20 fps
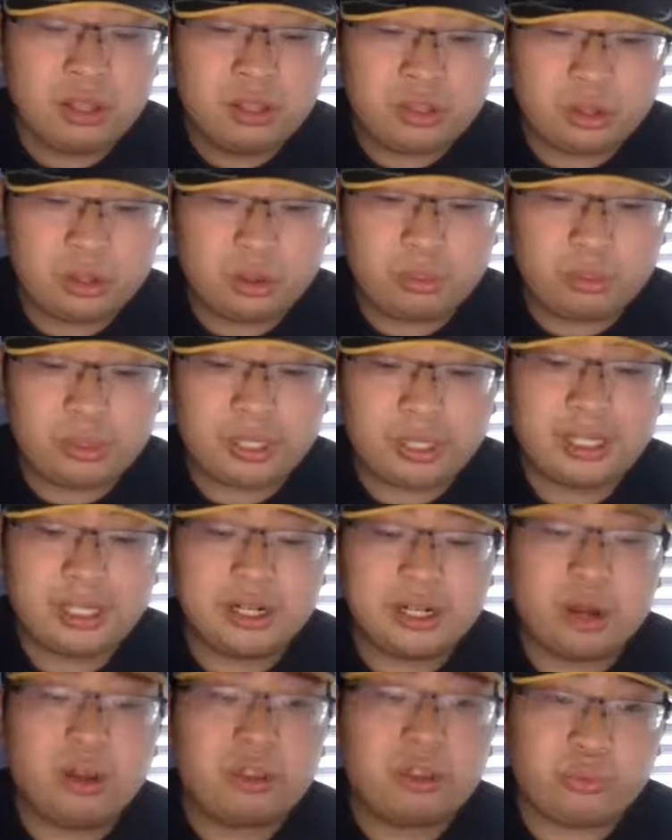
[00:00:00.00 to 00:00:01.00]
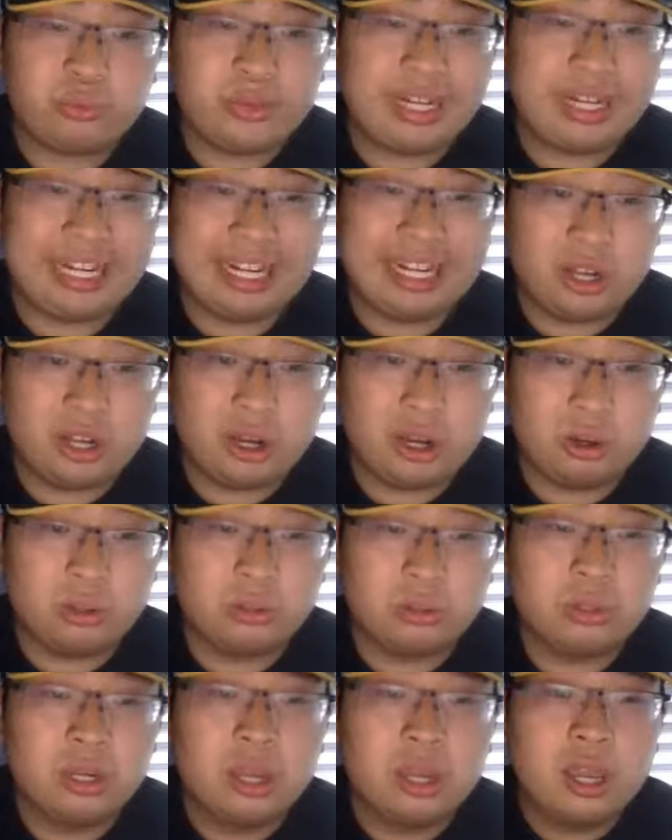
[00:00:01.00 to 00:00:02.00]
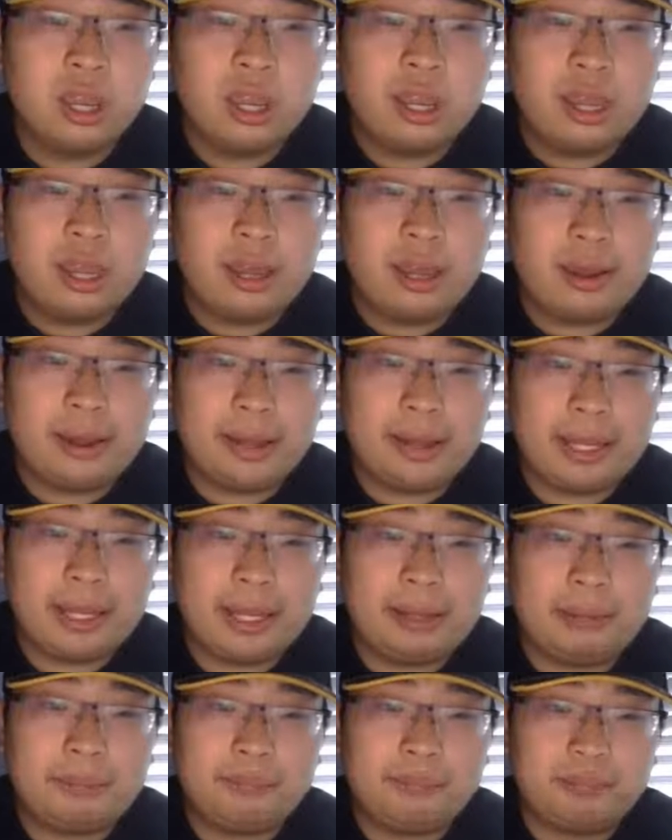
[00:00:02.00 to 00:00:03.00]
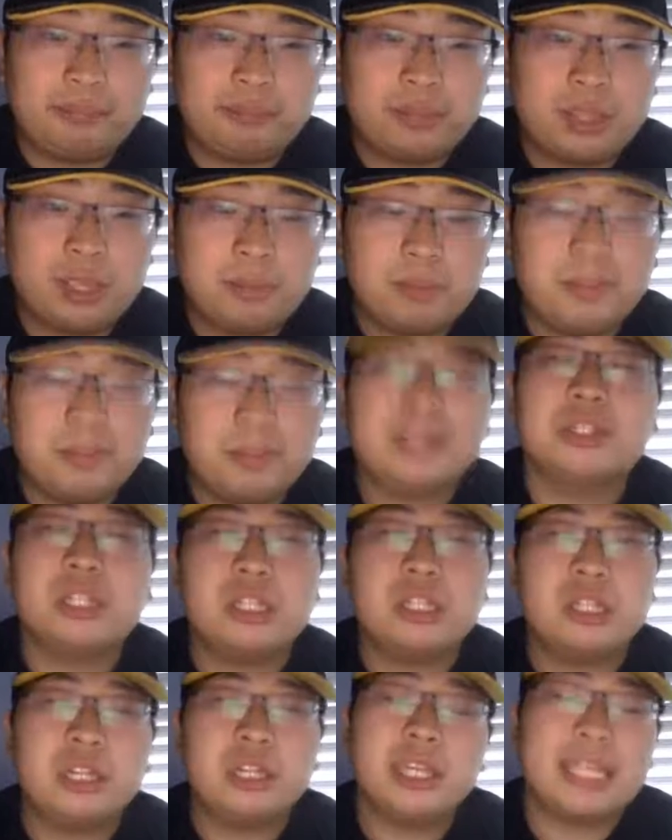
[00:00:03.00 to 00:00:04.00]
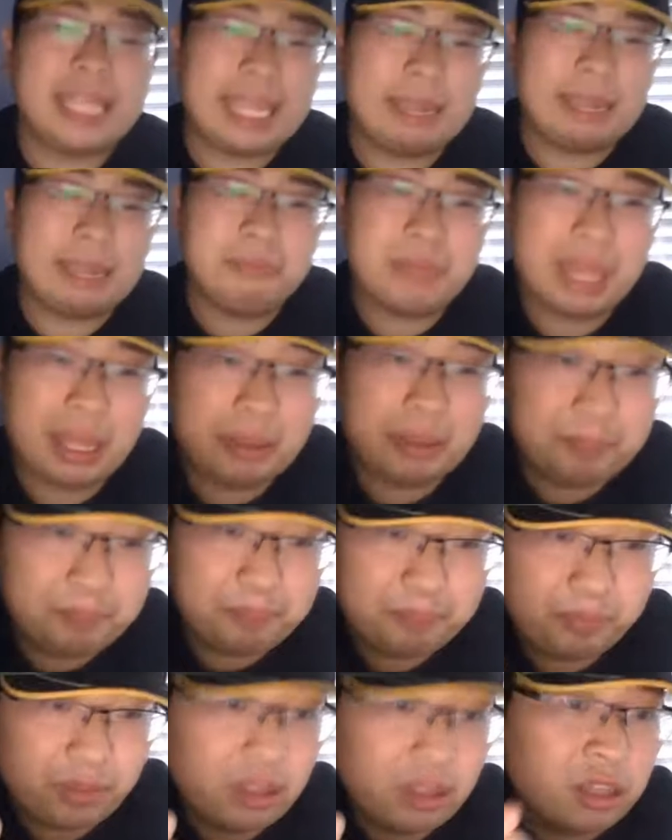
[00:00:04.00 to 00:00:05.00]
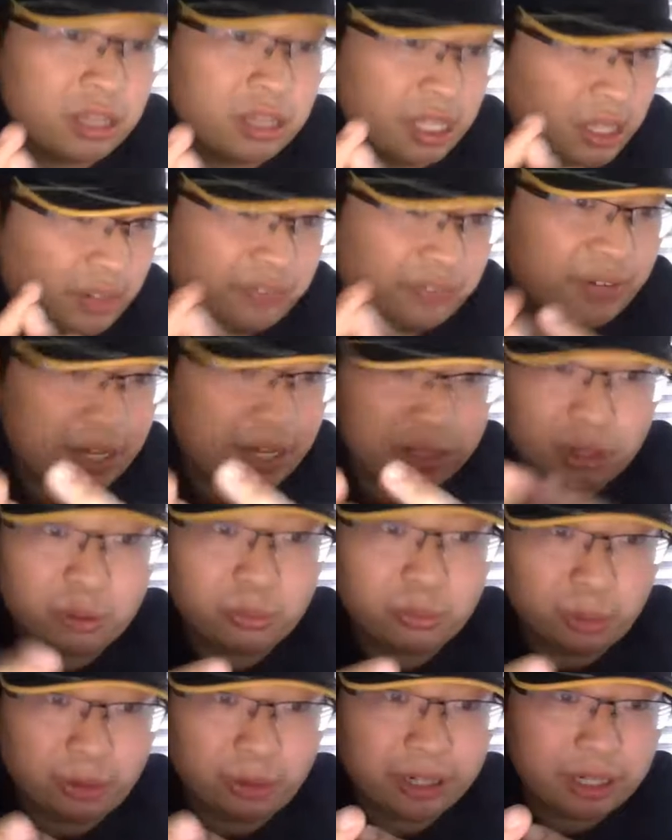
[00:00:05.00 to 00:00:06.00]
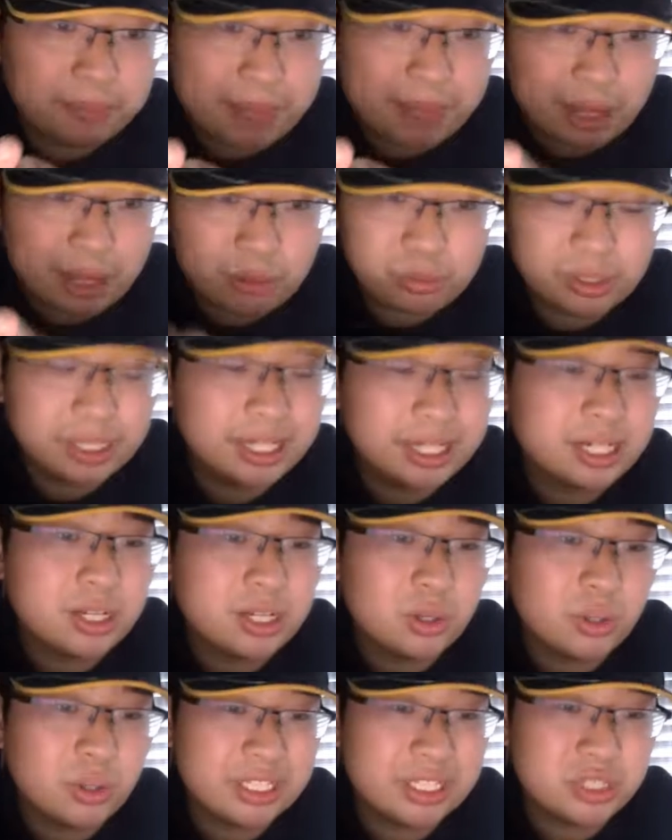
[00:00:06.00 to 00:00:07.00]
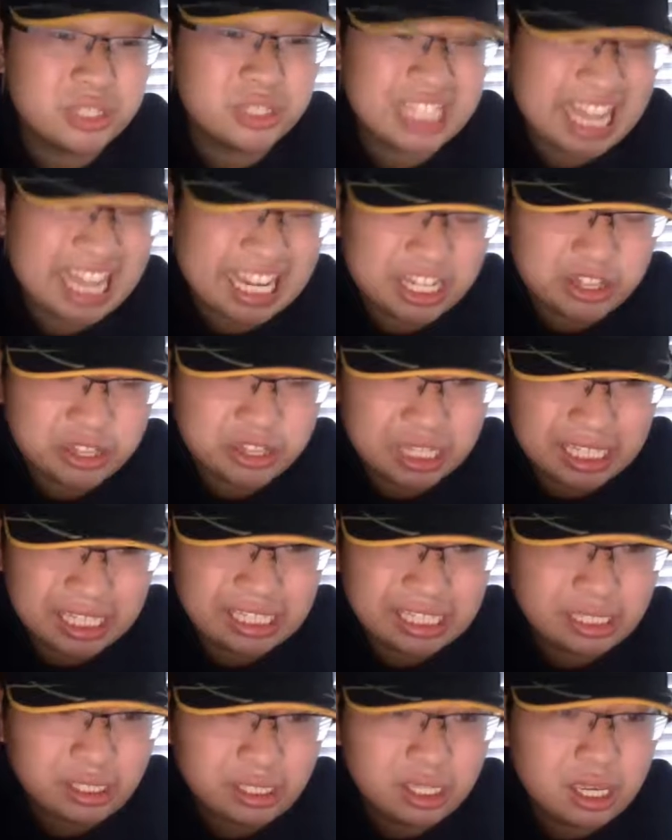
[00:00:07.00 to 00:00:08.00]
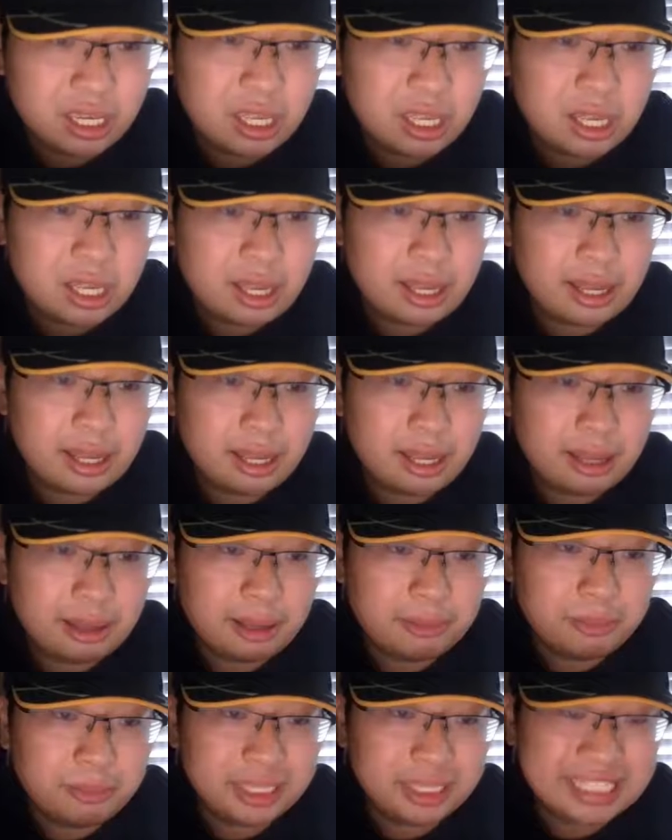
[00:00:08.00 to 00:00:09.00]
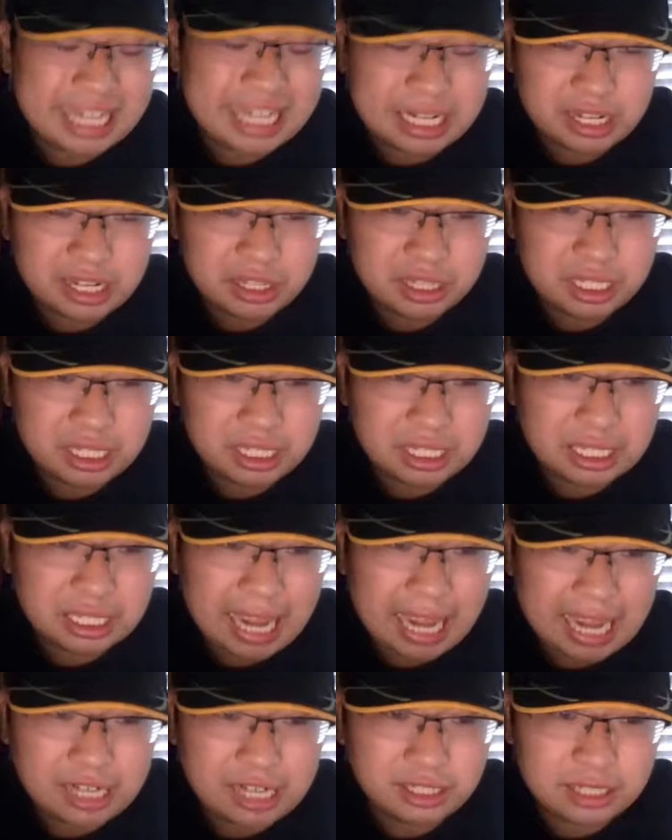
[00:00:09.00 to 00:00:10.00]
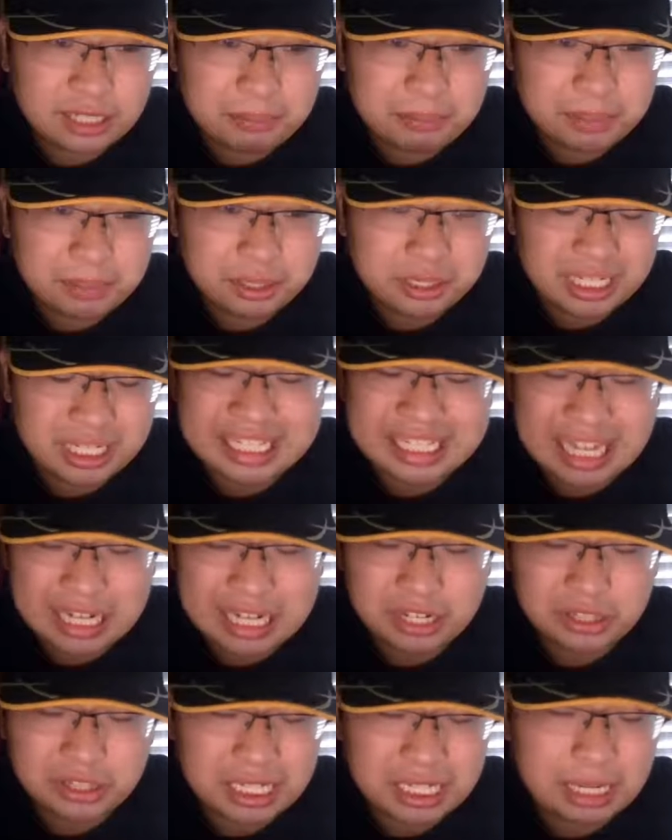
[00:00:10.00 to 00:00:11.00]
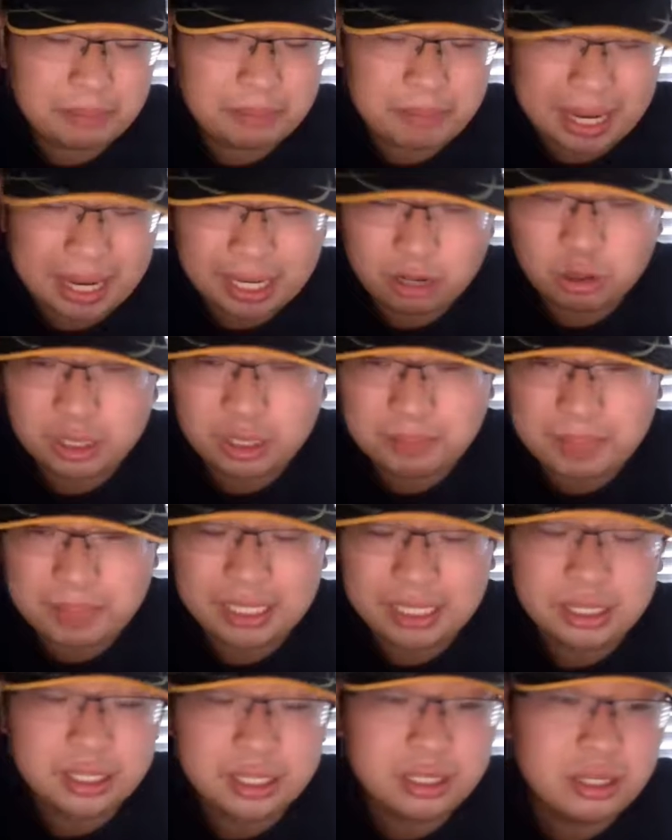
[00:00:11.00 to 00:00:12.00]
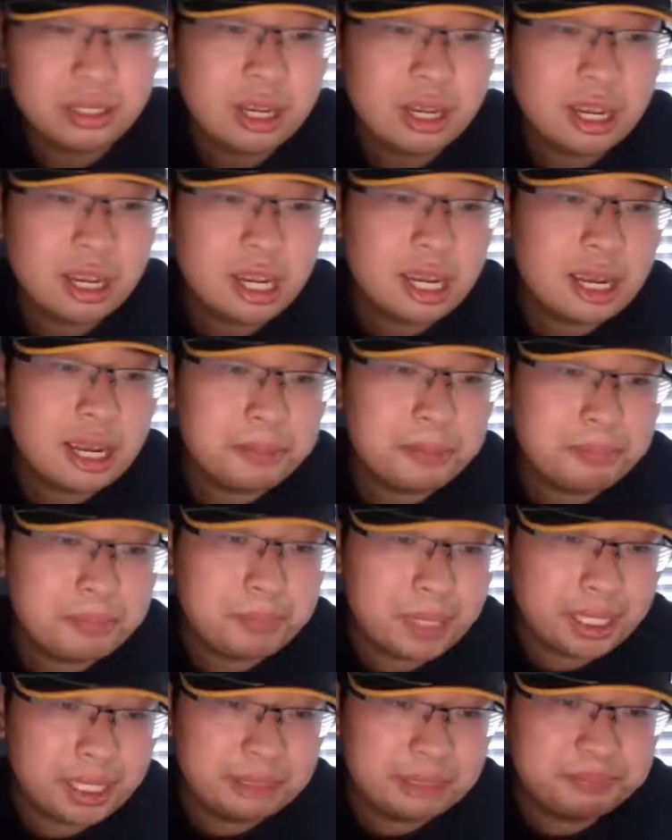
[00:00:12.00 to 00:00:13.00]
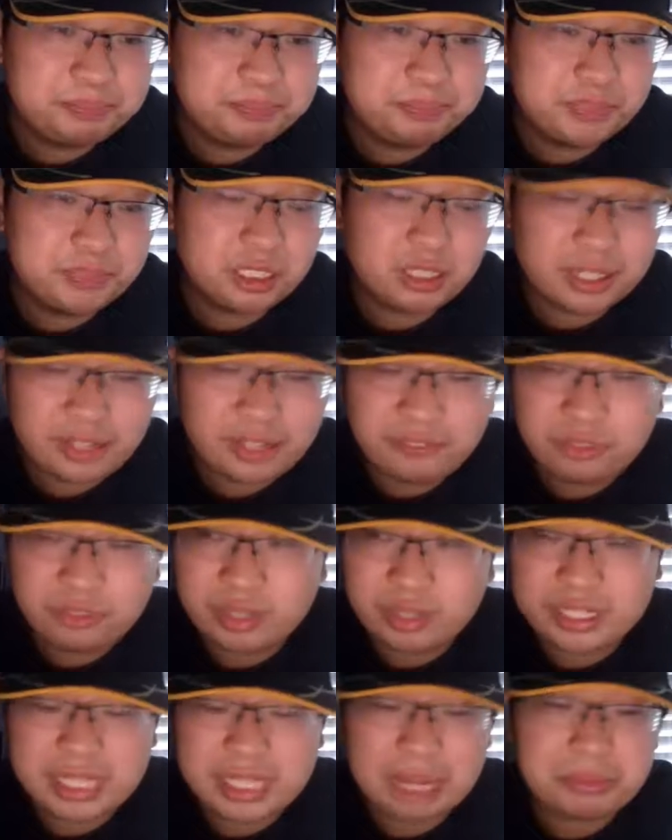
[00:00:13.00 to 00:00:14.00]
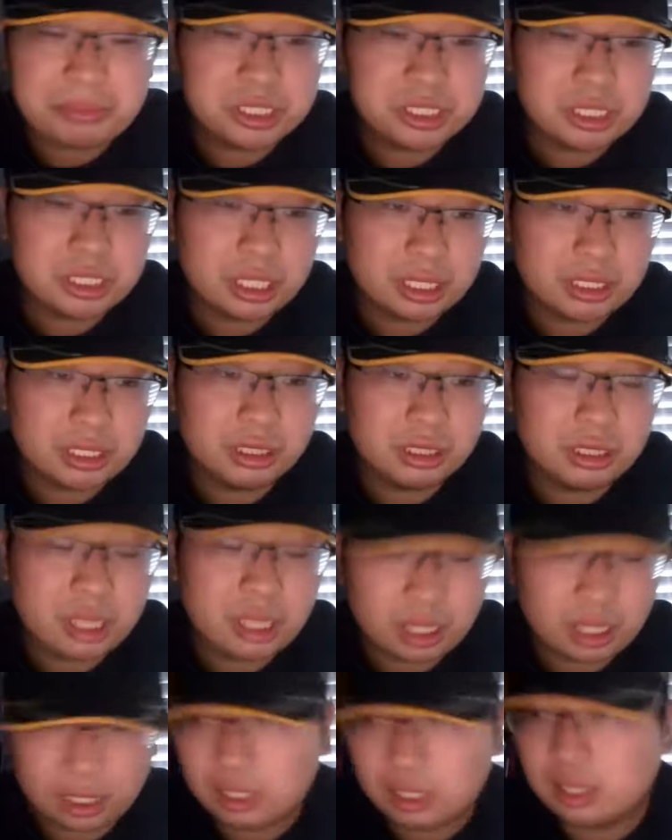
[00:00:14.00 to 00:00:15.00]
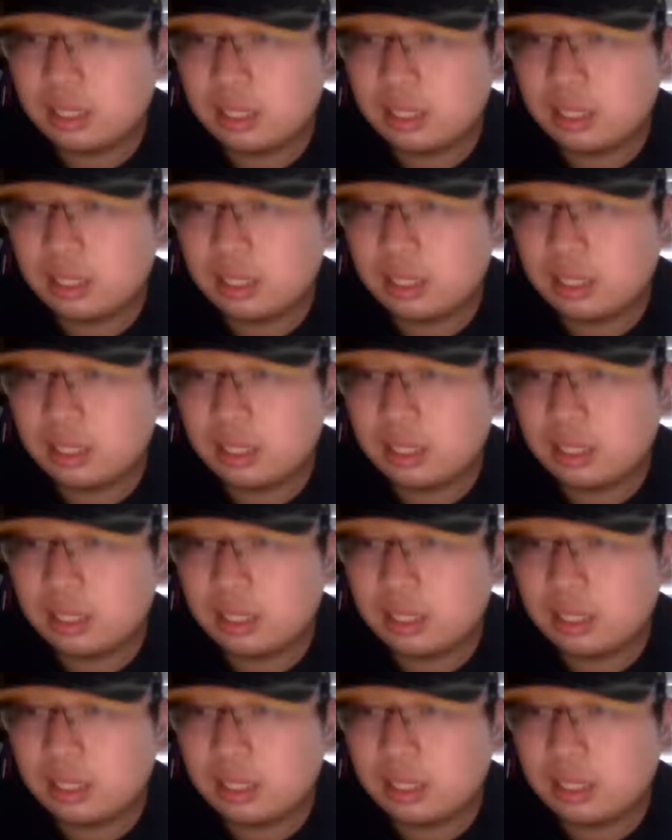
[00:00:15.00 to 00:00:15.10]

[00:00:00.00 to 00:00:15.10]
So we're going to go 3-0. But this is the game that Steeler fans are worried about. We're going to go into Tennessee, where Tennessee had our numbers in Tennessee, in my own opinion. But they're looking for redemption. Look,